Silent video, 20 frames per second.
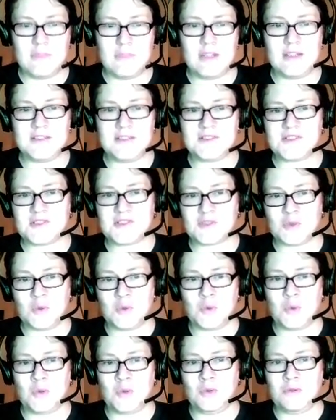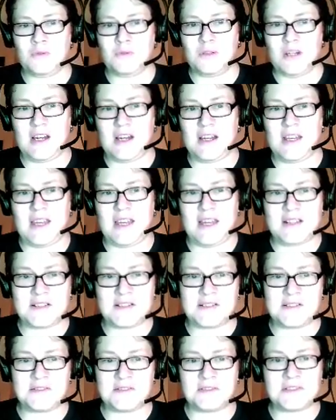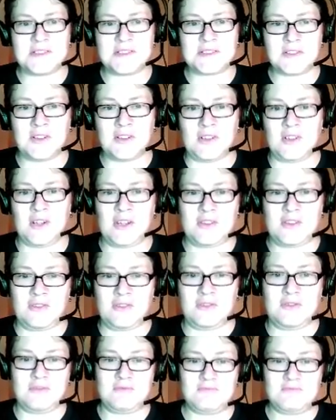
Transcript: in school I accidentally saw other